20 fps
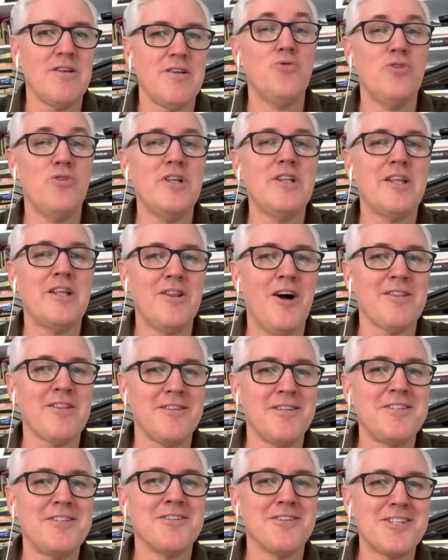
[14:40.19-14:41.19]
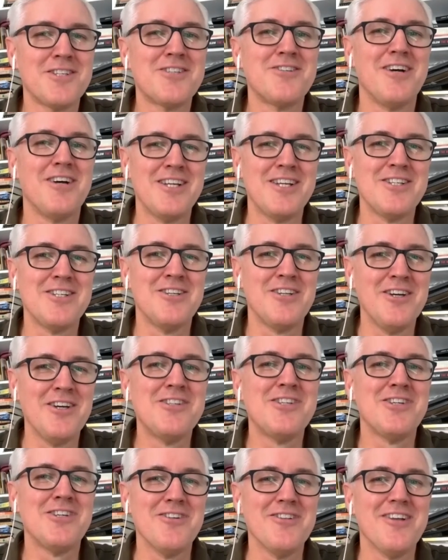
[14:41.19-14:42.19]
you really like this illustration,
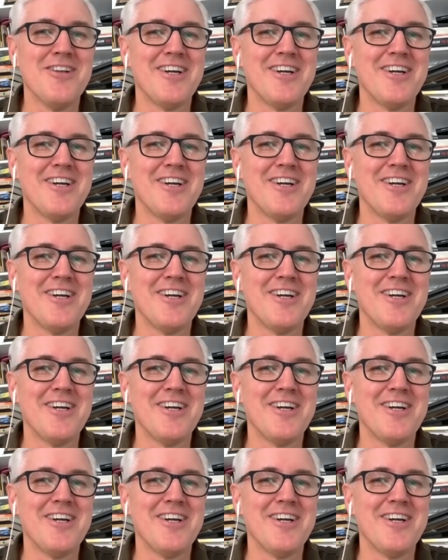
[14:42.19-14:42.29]
don't you?